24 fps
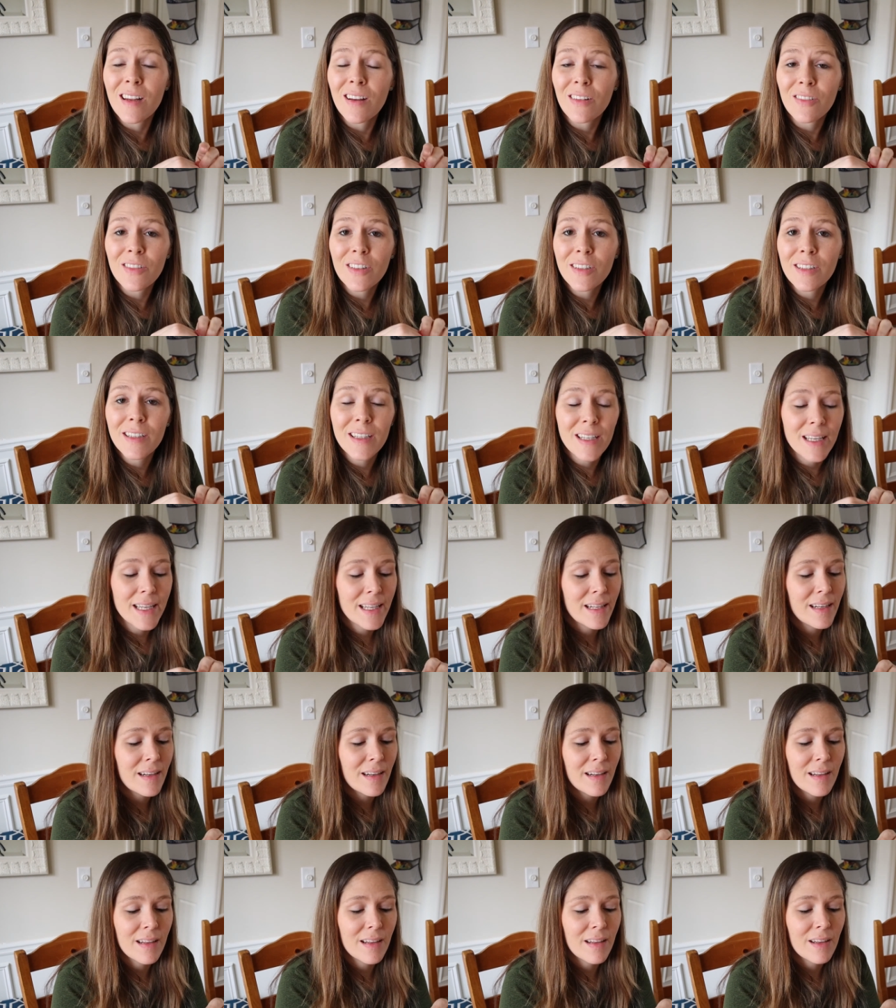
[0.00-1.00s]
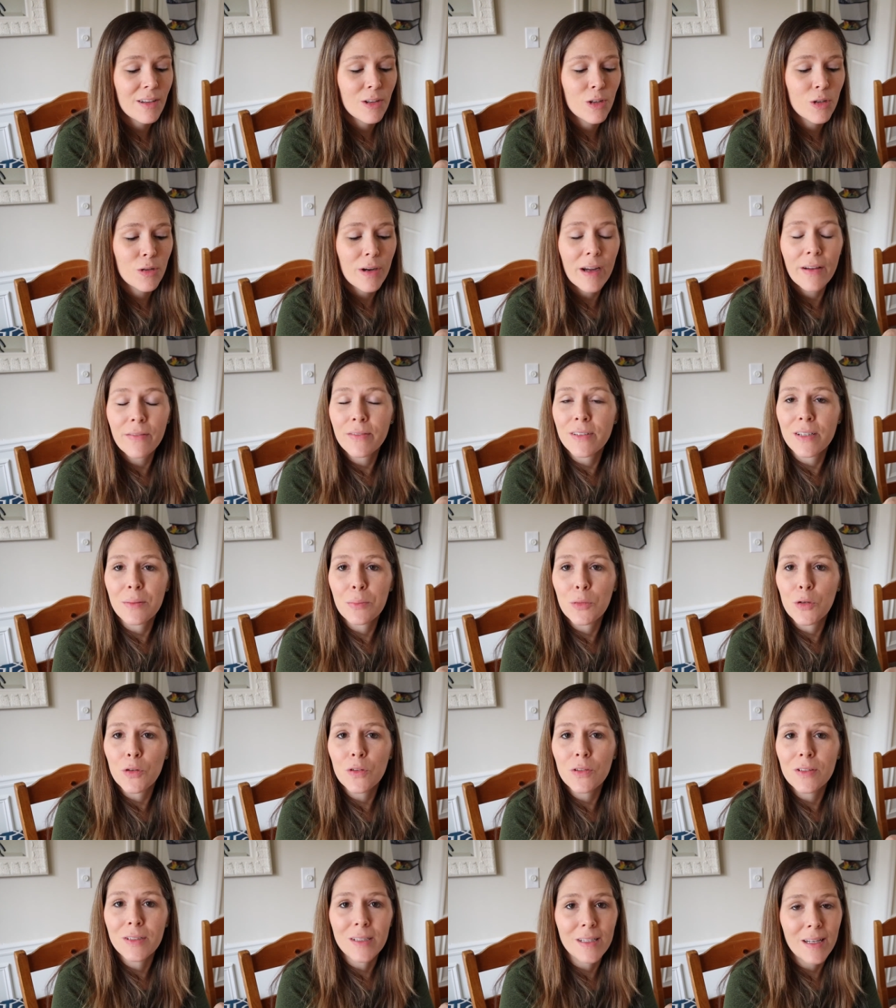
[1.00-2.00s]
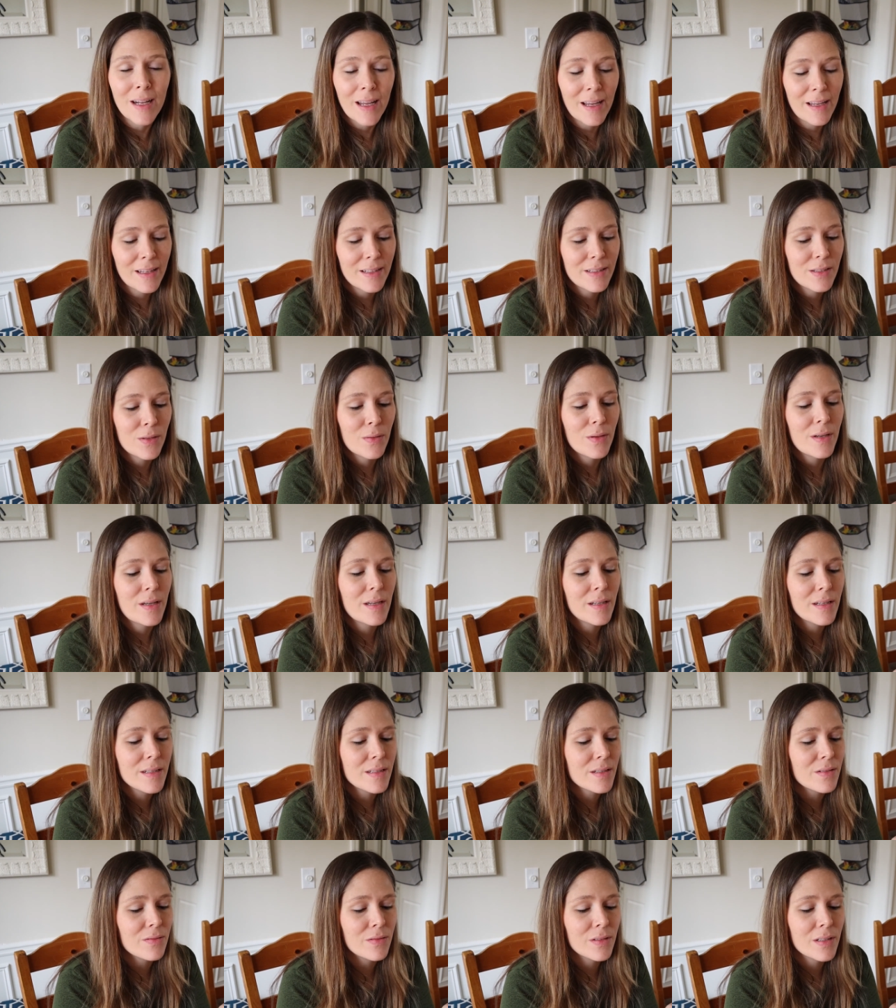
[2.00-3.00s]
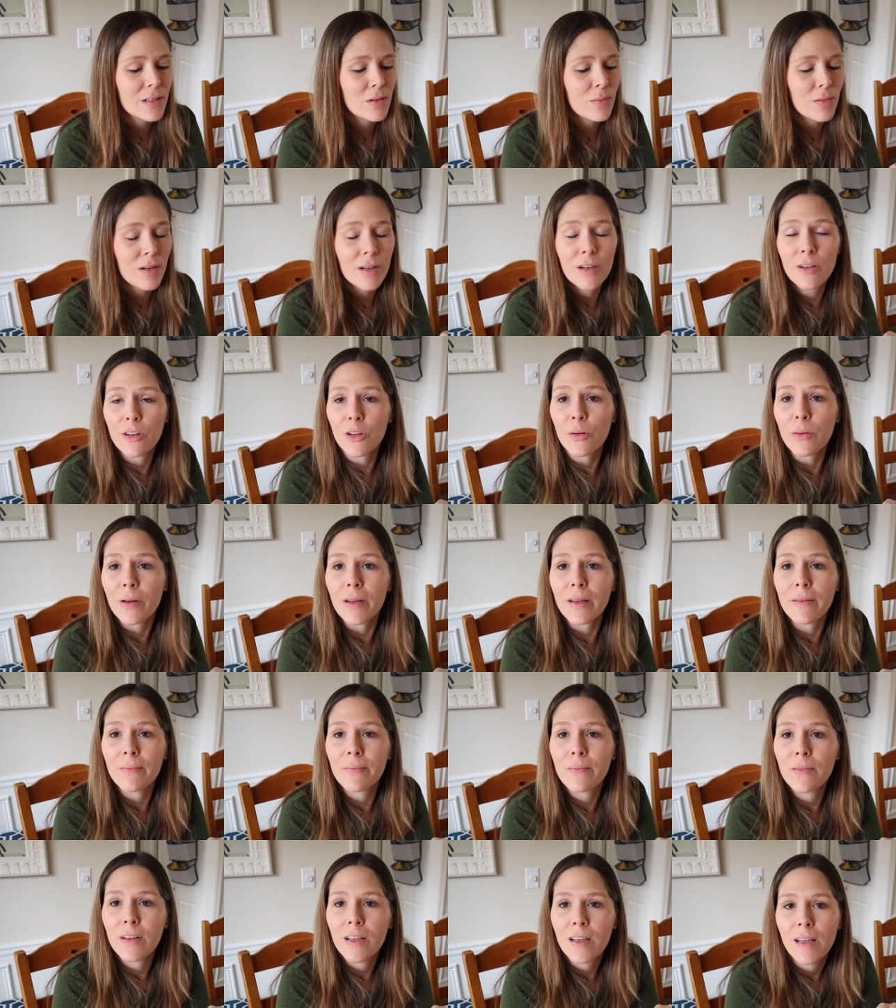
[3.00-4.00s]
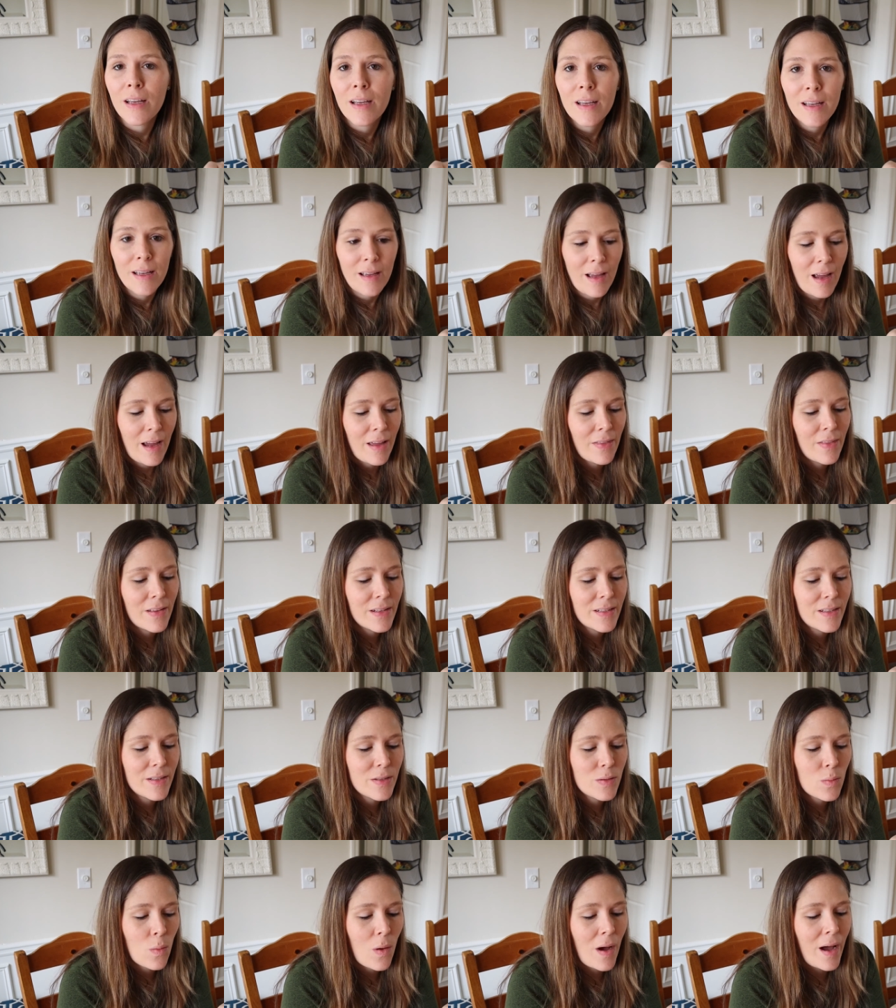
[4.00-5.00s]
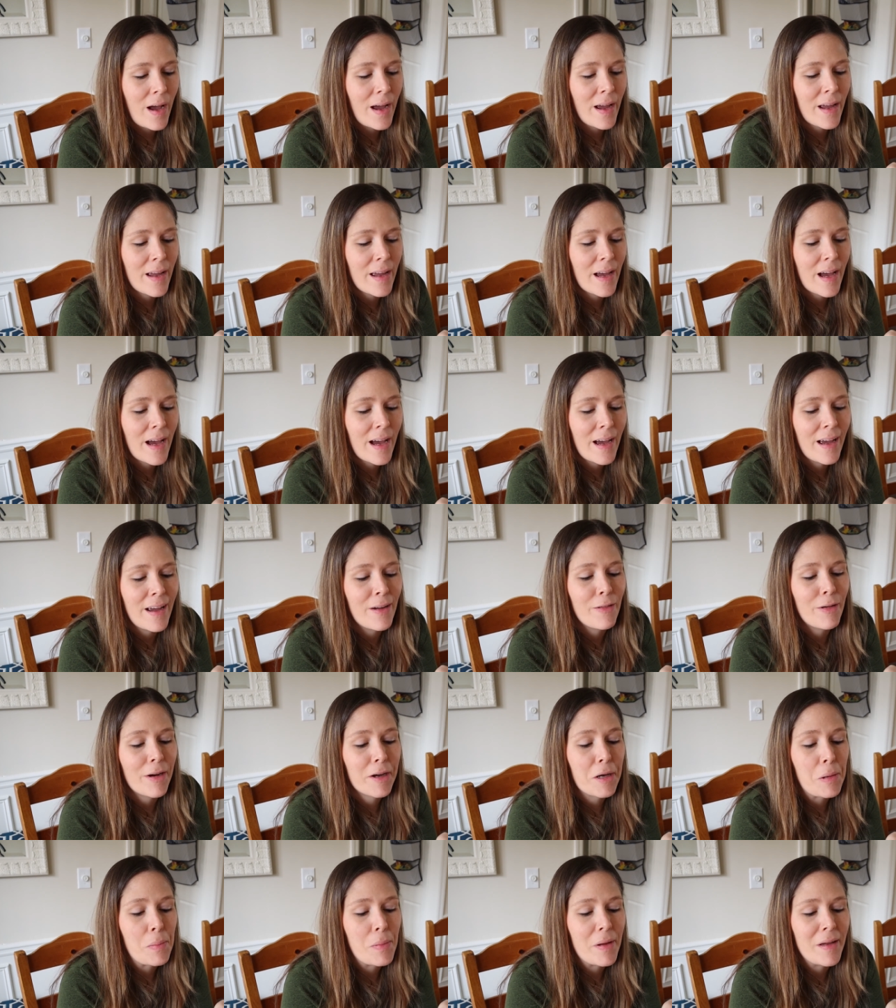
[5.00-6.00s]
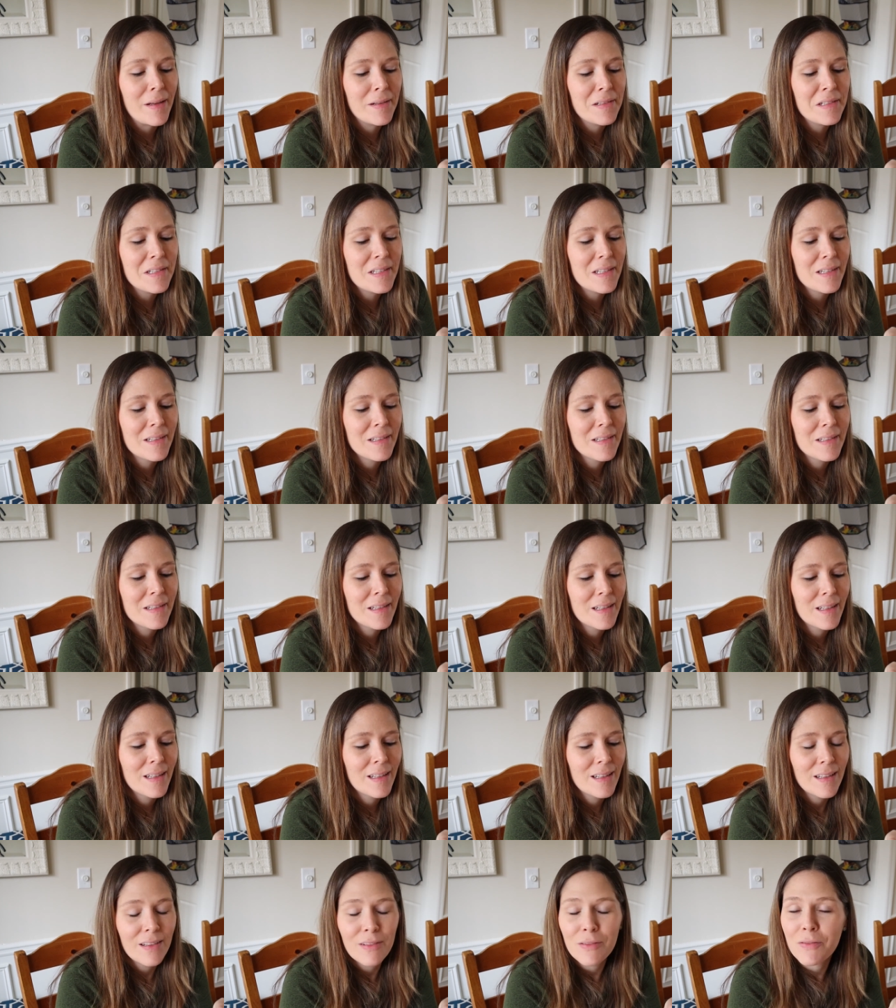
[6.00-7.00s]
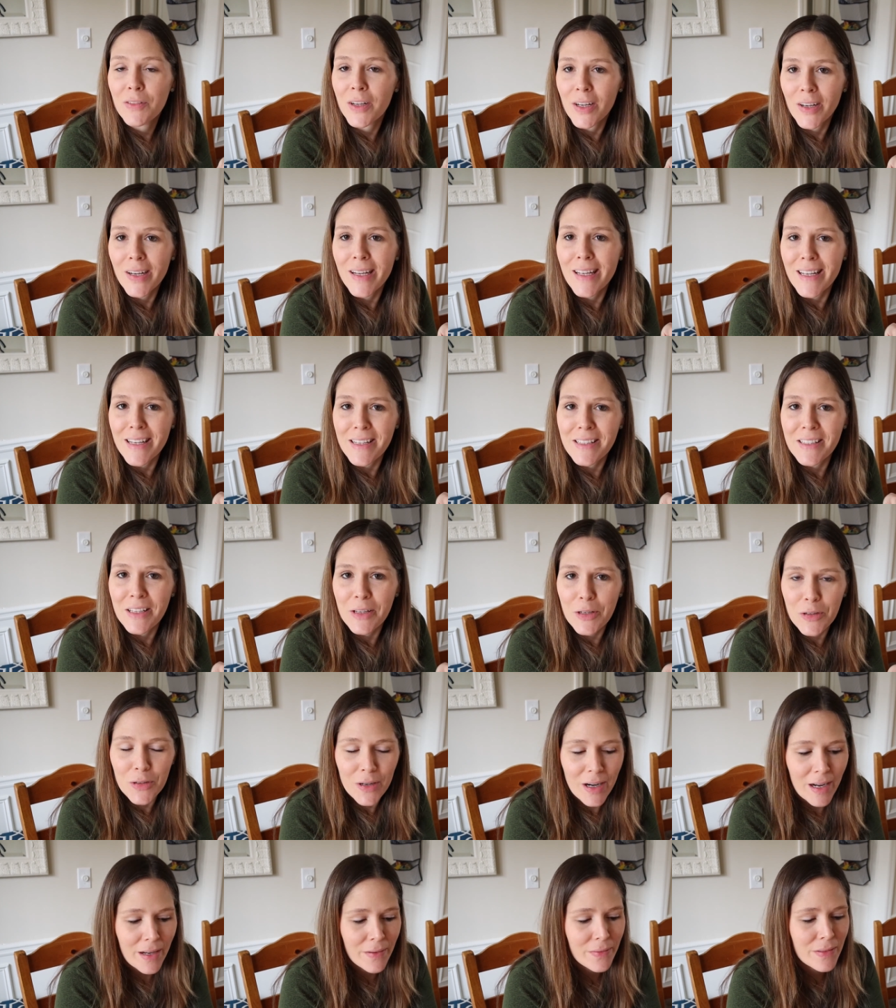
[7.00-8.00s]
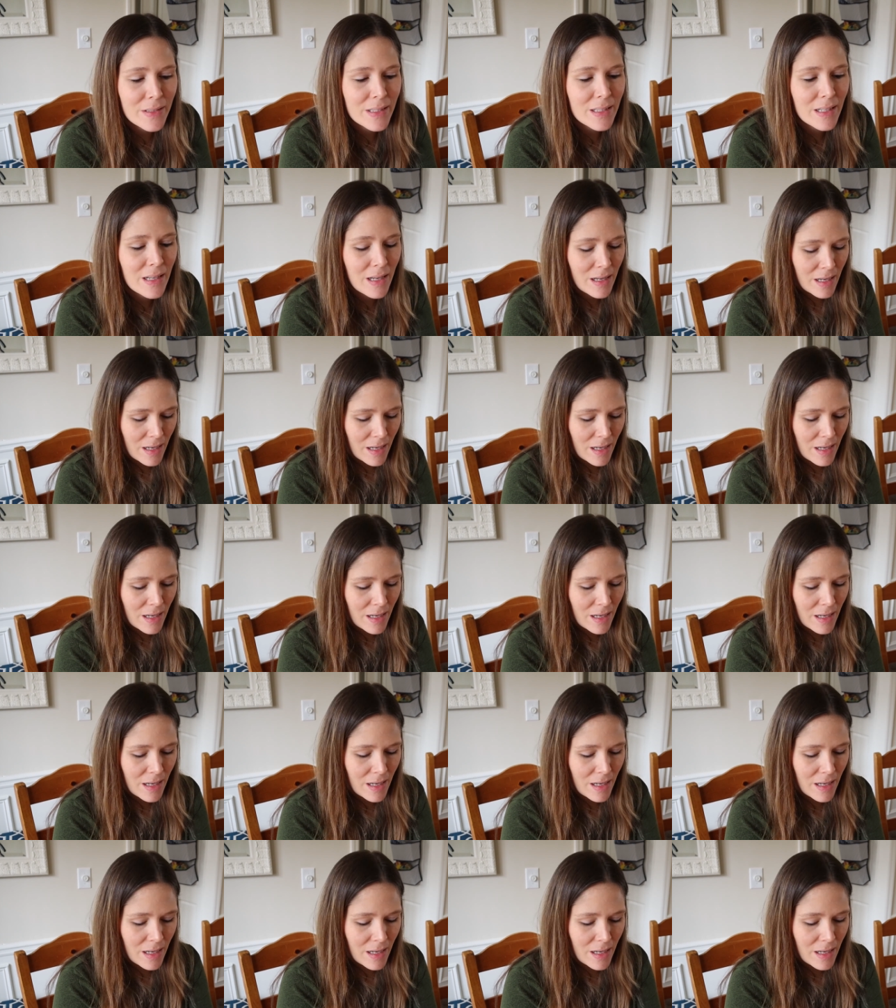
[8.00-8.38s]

not really in a crafty mood today, so he doesn't really want to do it. And this is why I recommend very easy crafts.